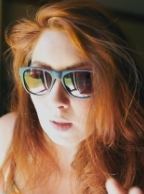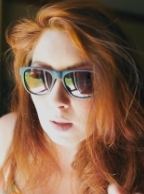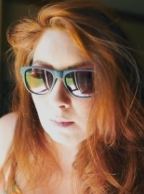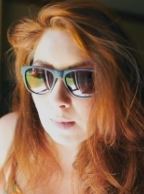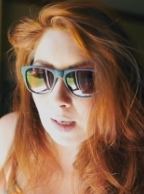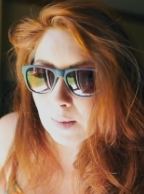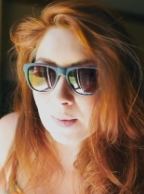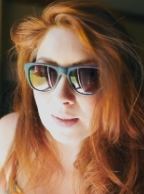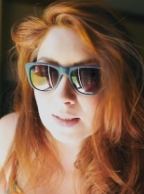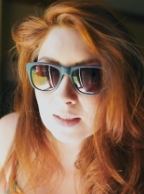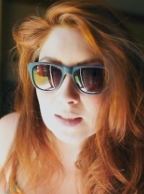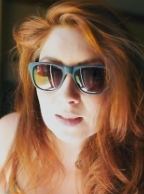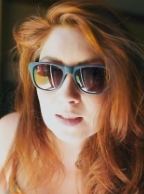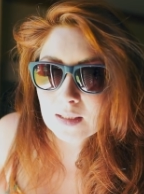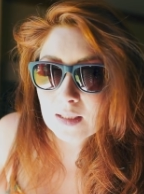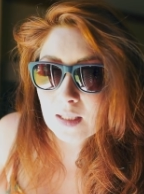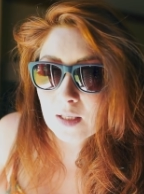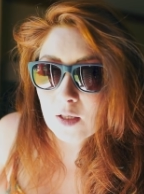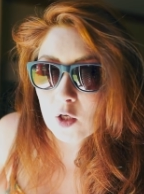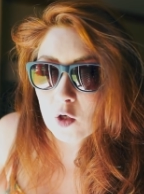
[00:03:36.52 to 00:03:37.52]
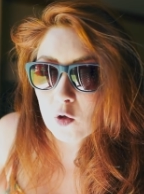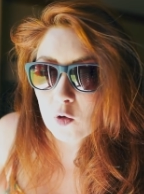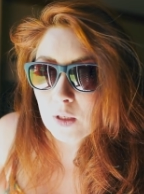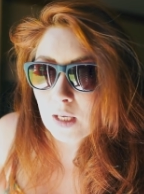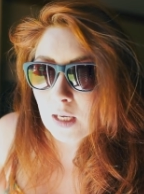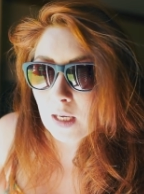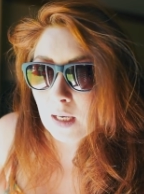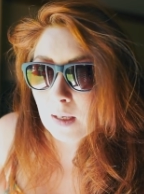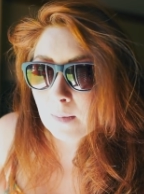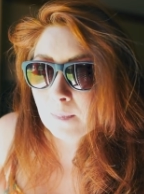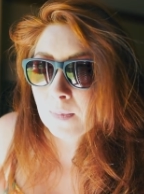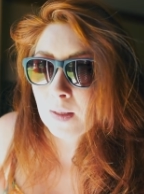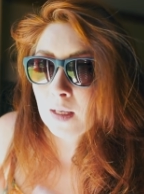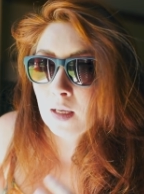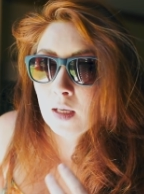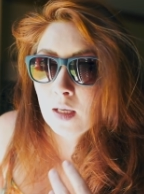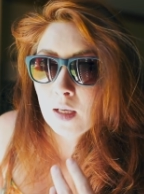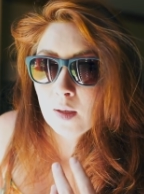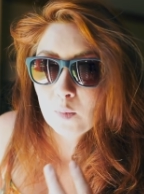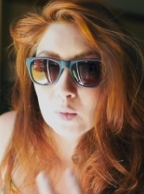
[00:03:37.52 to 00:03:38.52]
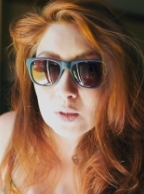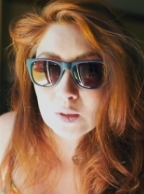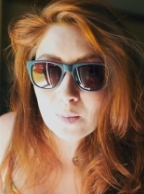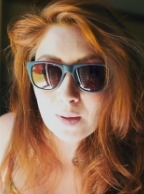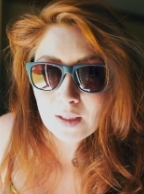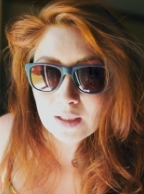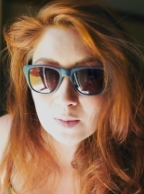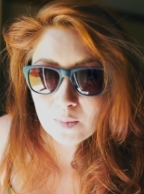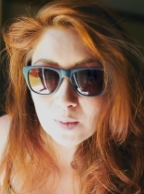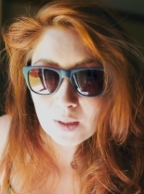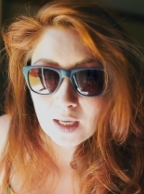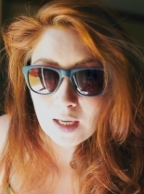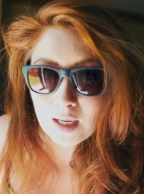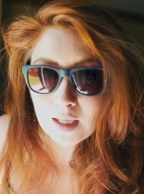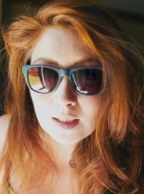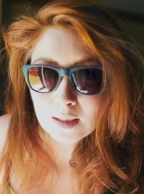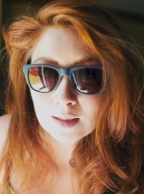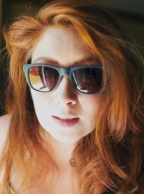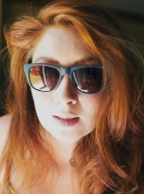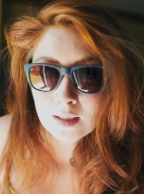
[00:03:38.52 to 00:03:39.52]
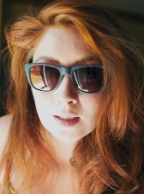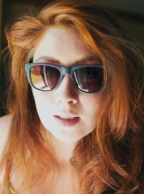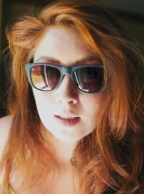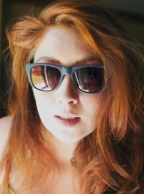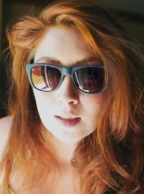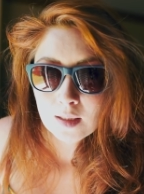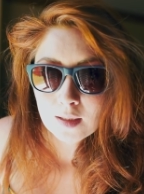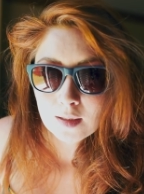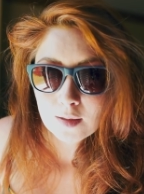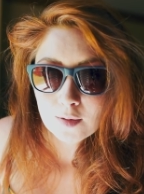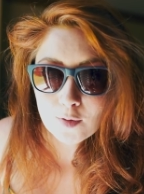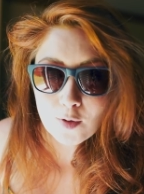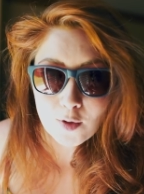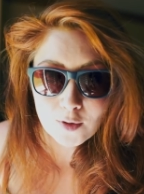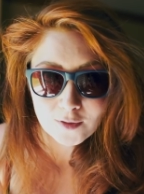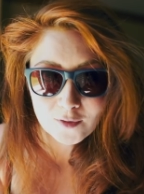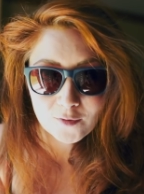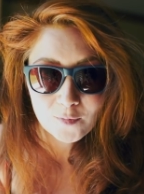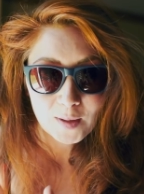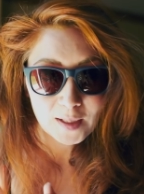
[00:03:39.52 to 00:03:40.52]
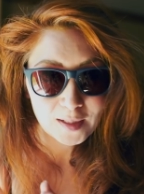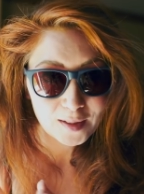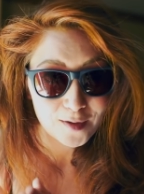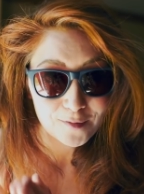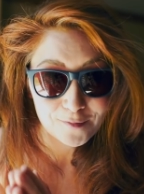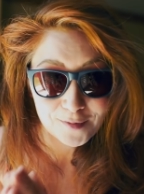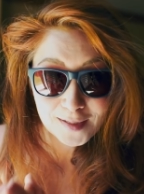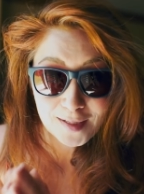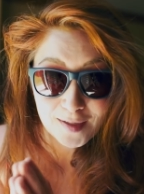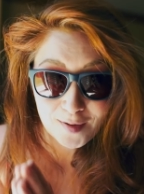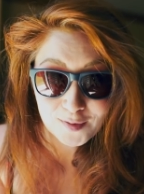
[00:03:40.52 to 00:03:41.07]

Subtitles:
my business is in the UK. But to my surprise, lots of my lovely